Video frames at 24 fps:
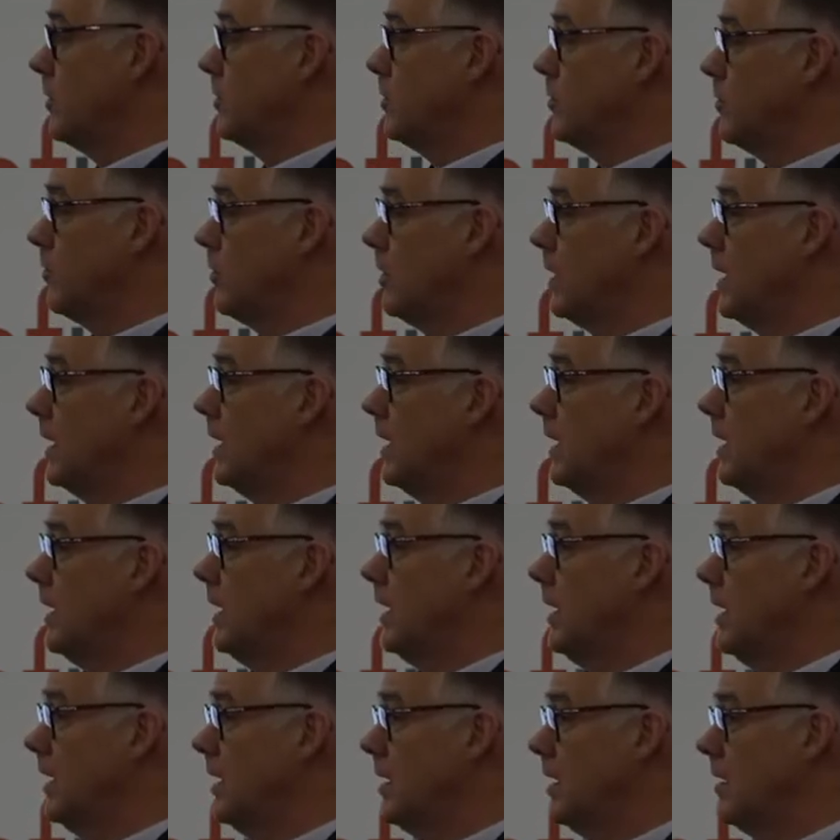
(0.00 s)
talking
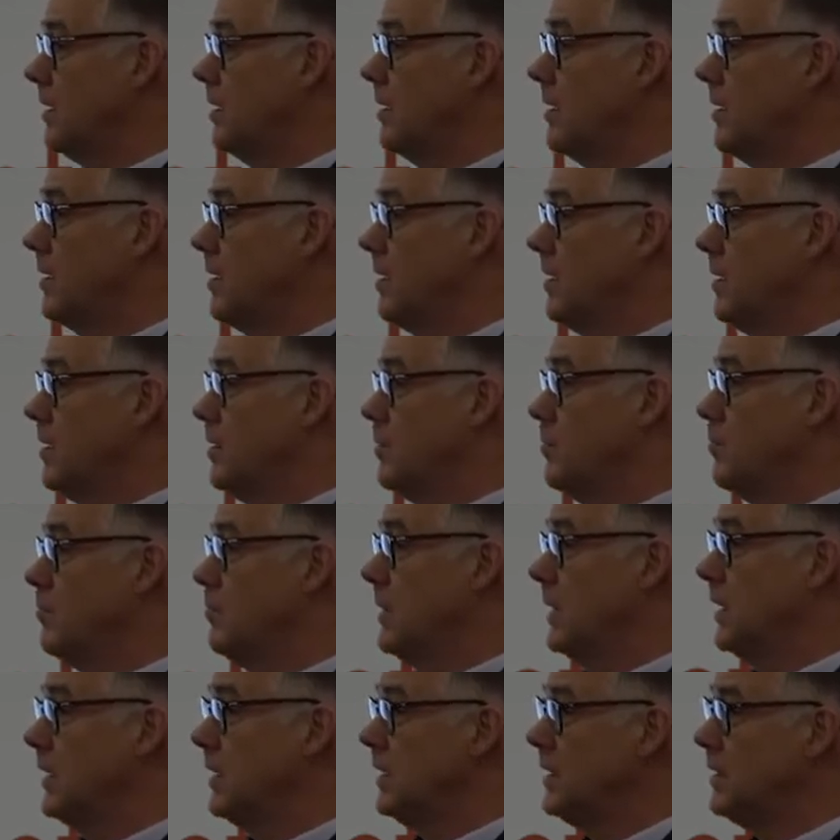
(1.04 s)
in
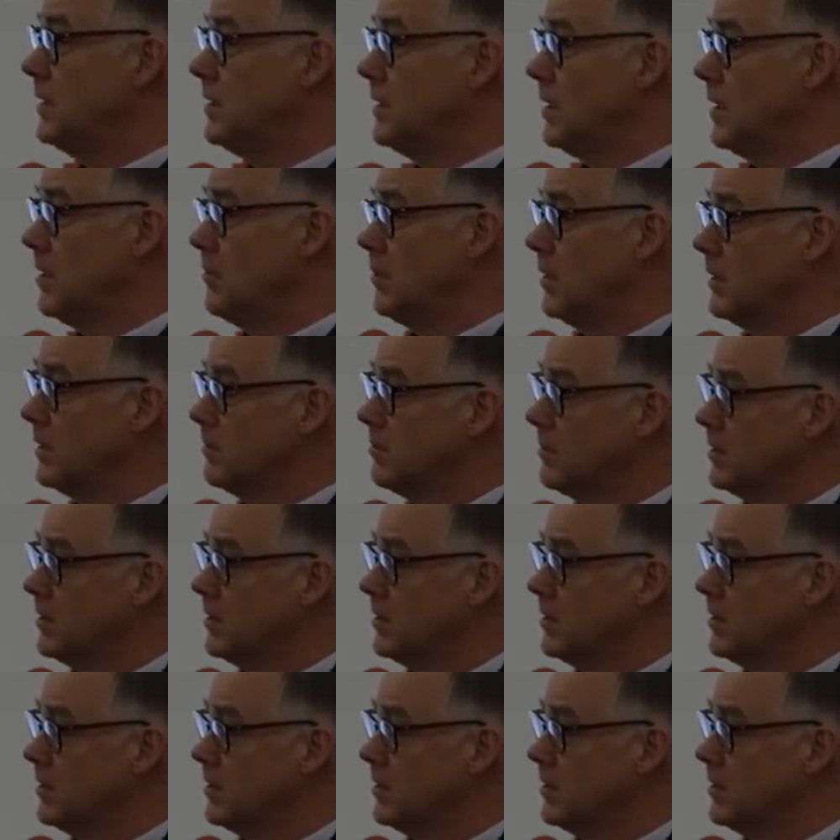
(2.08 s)
millisiemens